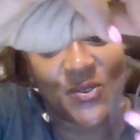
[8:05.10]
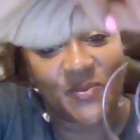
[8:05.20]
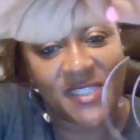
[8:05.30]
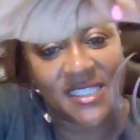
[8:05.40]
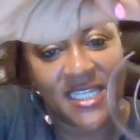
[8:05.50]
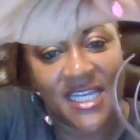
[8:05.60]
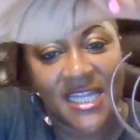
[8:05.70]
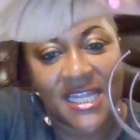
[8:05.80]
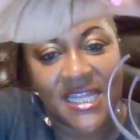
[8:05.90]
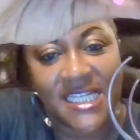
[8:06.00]
hoops.
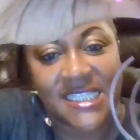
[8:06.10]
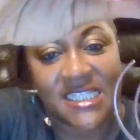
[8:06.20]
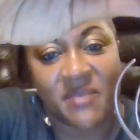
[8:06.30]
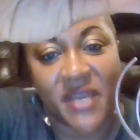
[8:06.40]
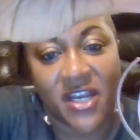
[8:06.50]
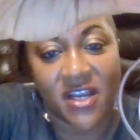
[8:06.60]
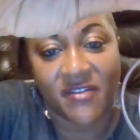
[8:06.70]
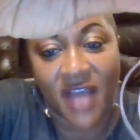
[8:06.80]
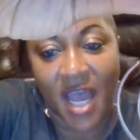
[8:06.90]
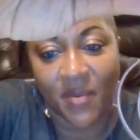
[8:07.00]
This is a pair
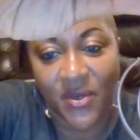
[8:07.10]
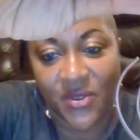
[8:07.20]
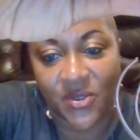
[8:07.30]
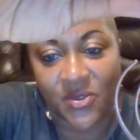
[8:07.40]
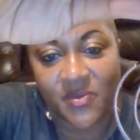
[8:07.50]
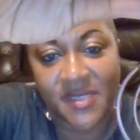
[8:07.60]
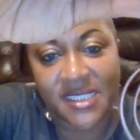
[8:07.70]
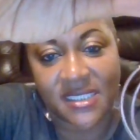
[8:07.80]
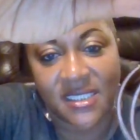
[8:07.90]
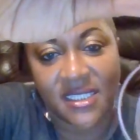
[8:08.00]
of copper hoops,
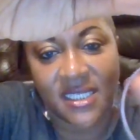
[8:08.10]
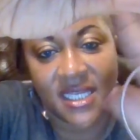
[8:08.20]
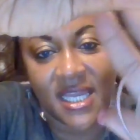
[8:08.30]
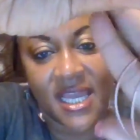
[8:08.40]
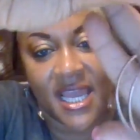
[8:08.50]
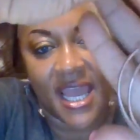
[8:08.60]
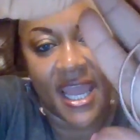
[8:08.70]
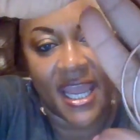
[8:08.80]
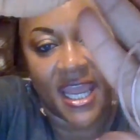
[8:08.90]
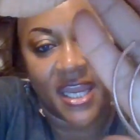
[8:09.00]

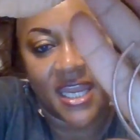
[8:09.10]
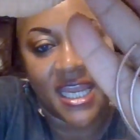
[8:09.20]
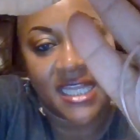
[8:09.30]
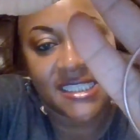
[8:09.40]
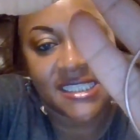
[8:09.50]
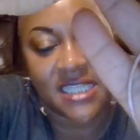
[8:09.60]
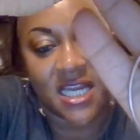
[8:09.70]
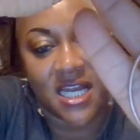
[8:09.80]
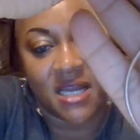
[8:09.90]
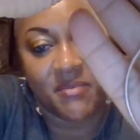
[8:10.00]
and
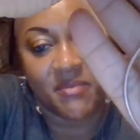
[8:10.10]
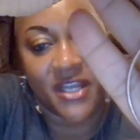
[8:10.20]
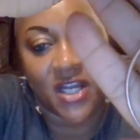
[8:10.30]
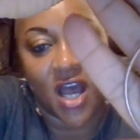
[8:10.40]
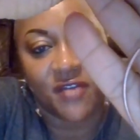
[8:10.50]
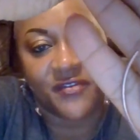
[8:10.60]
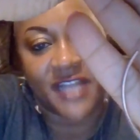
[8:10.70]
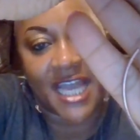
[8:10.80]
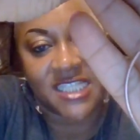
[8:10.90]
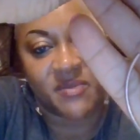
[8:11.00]
they're called
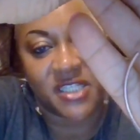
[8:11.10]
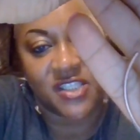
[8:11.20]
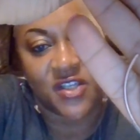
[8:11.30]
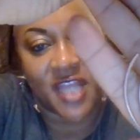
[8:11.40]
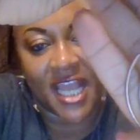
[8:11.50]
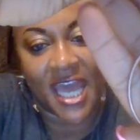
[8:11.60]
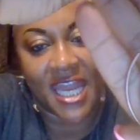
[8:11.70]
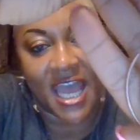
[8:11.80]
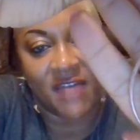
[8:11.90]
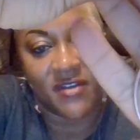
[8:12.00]
flat spin, so they
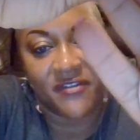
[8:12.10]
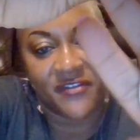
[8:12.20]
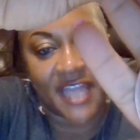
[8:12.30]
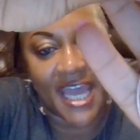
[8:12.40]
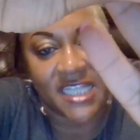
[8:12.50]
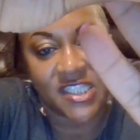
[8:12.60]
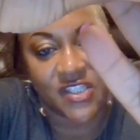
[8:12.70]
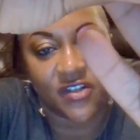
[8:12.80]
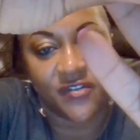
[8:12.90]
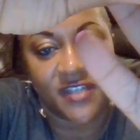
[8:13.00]
kind of have a flat
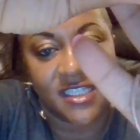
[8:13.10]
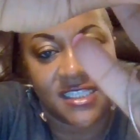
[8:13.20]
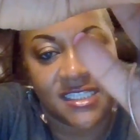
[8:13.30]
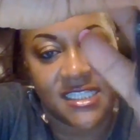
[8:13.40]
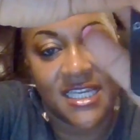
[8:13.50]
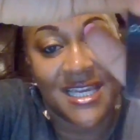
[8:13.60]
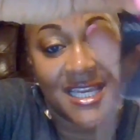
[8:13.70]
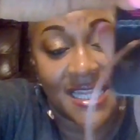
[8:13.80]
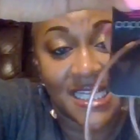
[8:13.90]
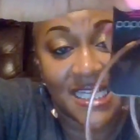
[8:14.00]
surface.
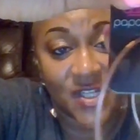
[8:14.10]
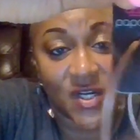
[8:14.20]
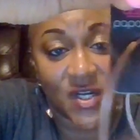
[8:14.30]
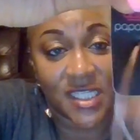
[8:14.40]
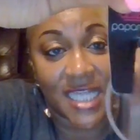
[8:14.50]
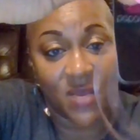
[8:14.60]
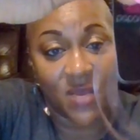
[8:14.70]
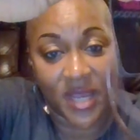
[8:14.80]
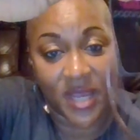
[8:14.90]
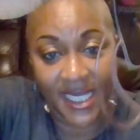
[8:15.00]
These are
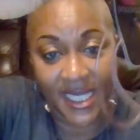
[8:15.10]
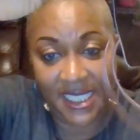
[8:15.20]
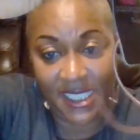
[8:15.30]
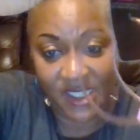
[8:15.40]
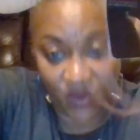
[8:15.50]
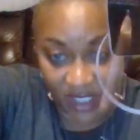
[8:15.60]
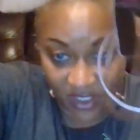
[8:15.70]
lightweight as